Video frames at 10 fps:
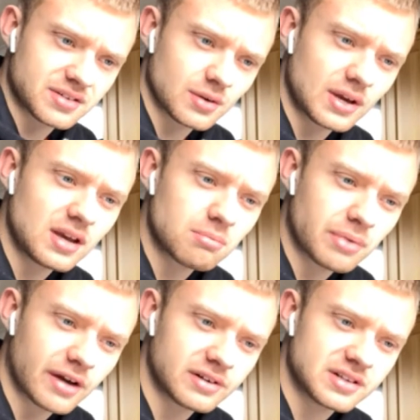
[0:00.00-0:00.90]
So
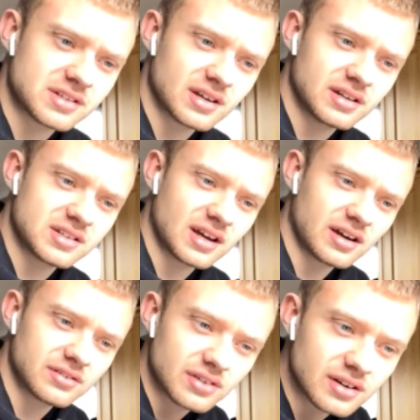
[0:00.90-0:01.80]
Ian Perrin is saying to
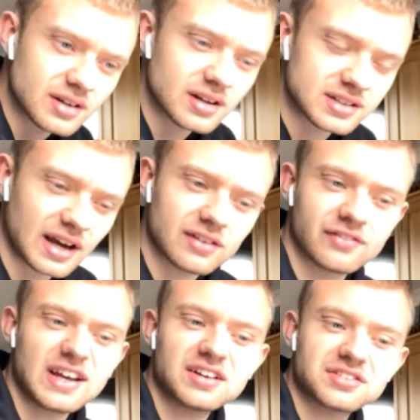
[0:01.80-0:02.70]
add
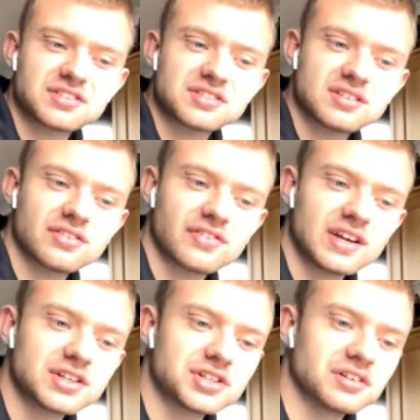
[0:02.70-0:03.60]
Venuses to the
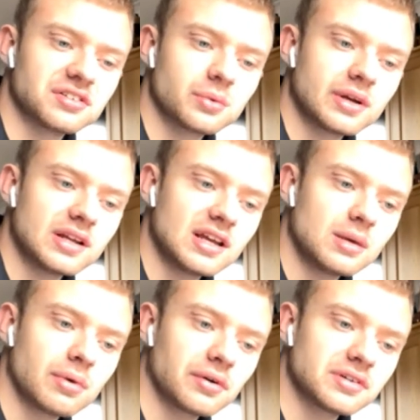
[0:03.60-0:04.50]
feature, do we
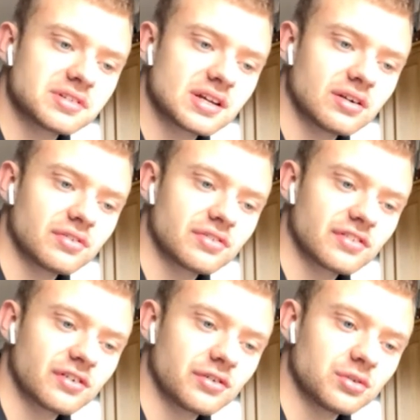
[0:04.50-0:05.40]
email yourself
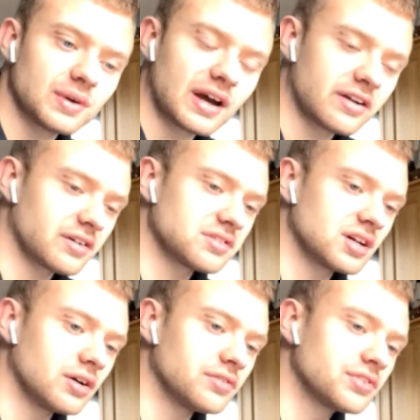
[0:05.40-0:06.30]
or do we add
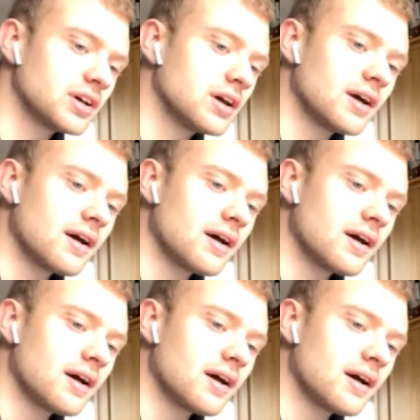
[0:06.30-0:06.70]
ourselves?